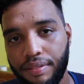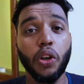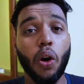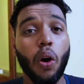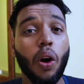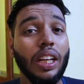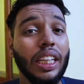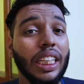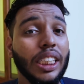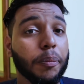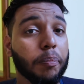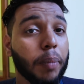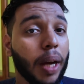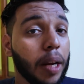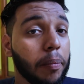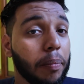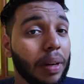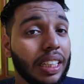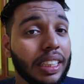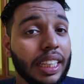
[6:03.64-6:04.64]
so on this
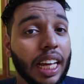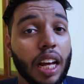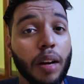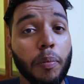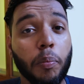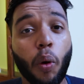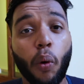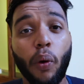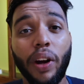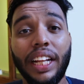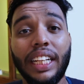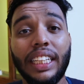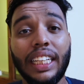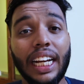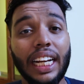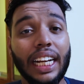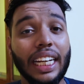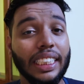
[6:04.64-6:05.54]
pie build they are providing the